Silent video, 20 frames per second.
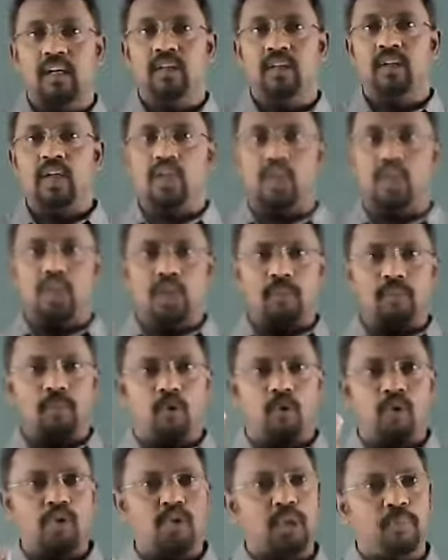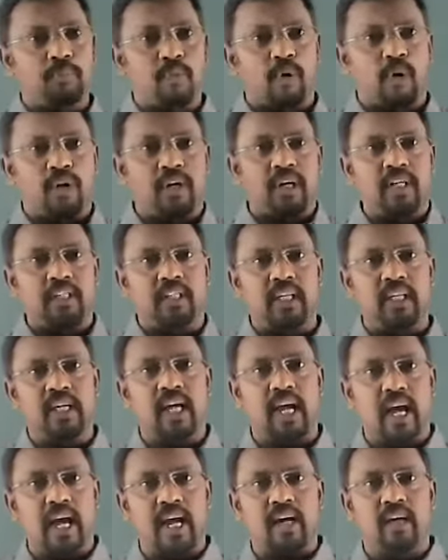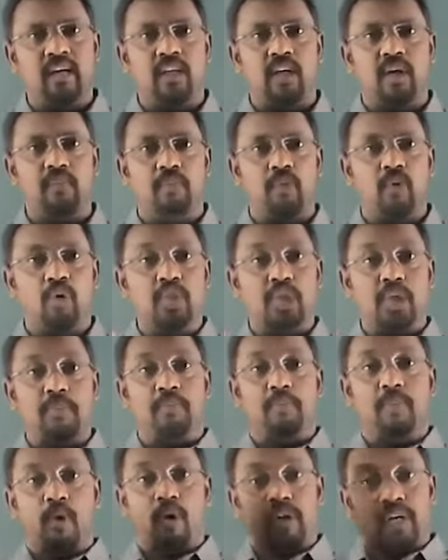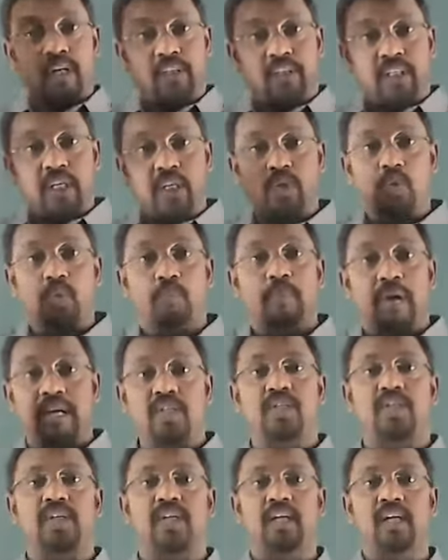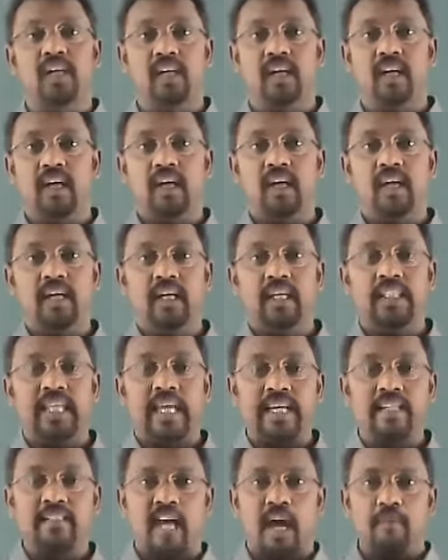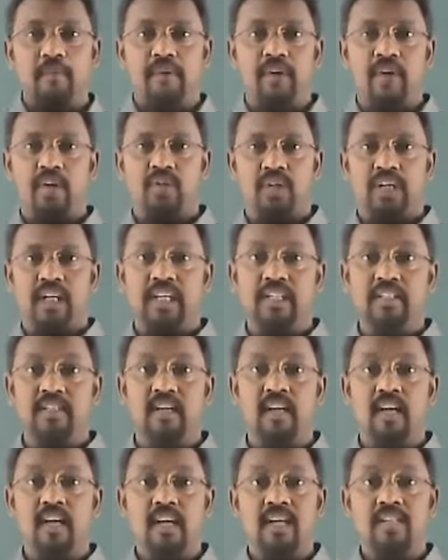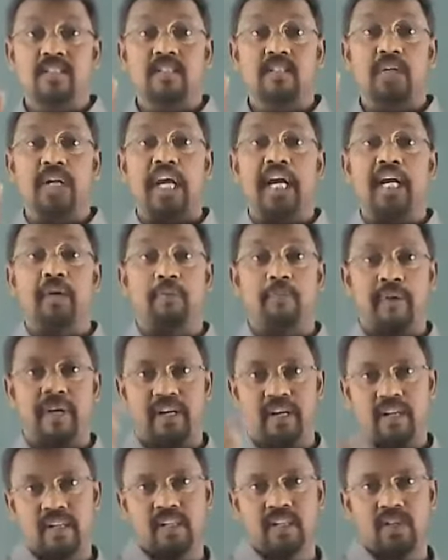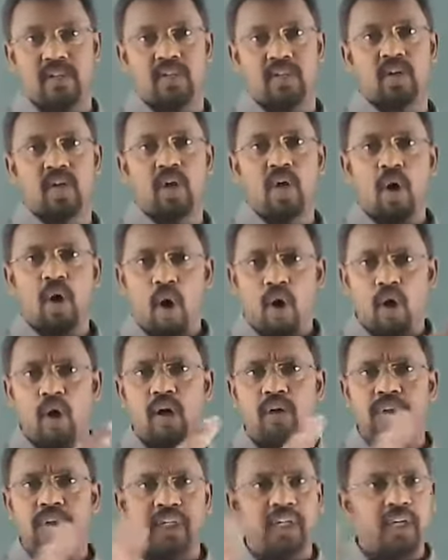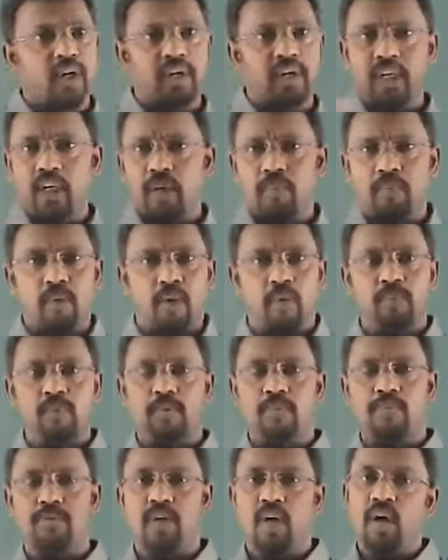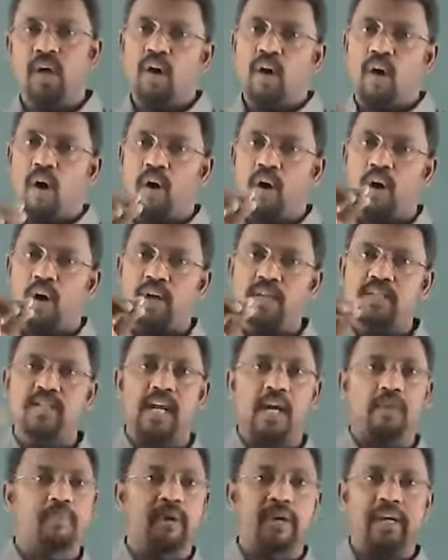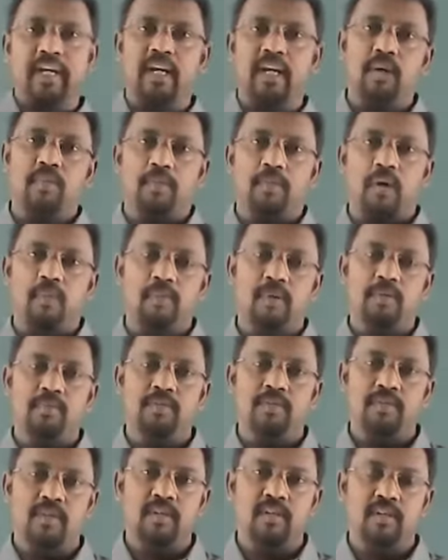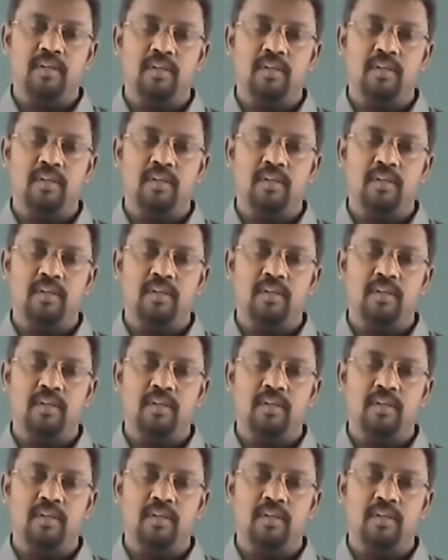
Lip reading: this is the most important thing, and the most important thing to mention in the examination is statements. All our theoretical problems, all our statementical problems